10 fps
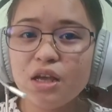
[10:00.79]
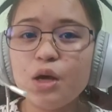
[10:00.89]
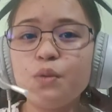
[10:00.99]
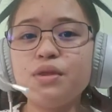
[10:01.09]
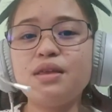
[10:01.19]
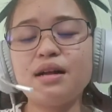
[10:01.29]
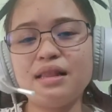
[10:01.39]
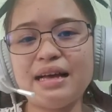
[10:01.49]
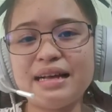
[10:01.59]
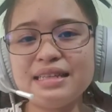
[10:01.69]
with the
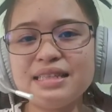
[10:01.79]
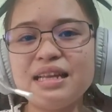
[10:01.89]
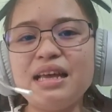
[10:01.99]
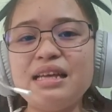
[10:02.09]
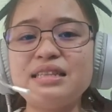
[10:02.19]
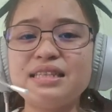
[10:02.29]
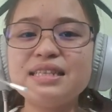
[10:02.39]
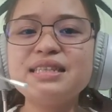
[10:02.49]
class in 60